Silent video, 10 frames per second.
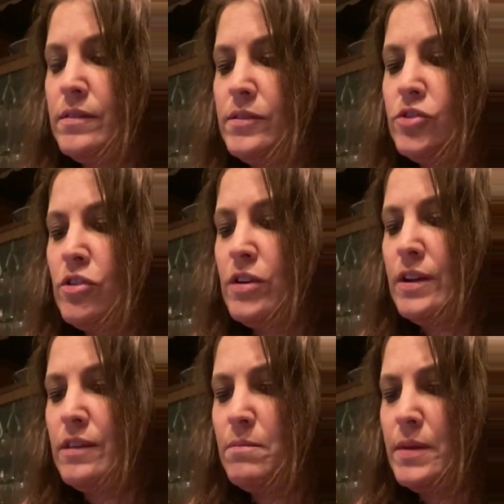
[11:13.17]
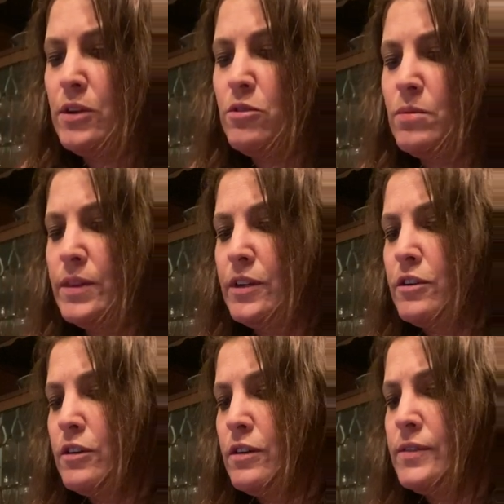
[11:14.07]
starting in the middle with the
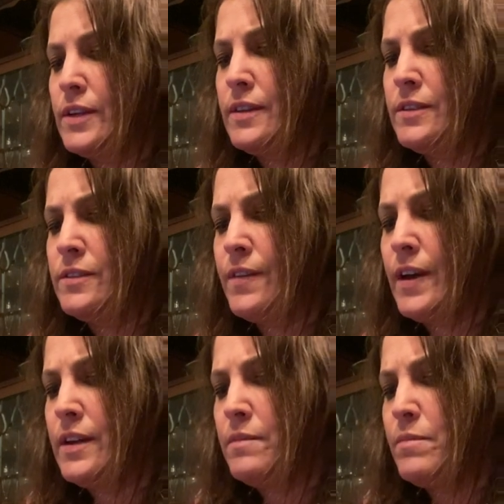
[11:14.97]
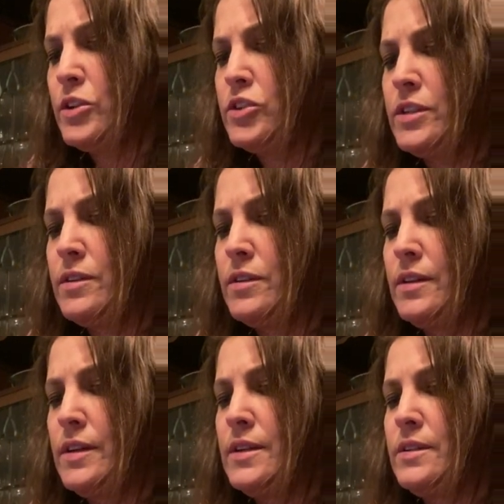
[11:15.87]
curves. I just find it much
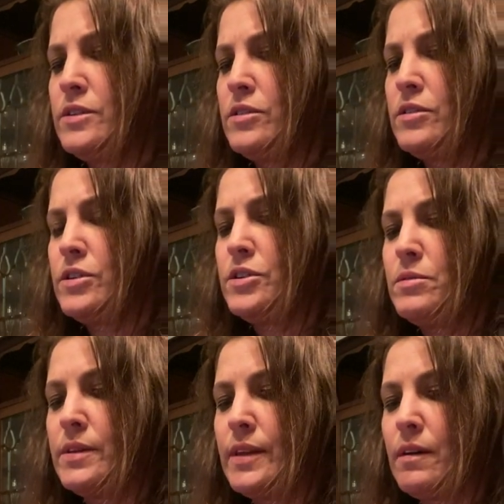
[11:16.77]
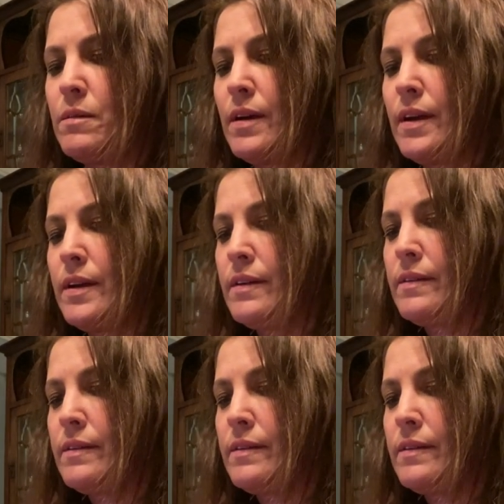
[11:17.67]
easier to do it that way.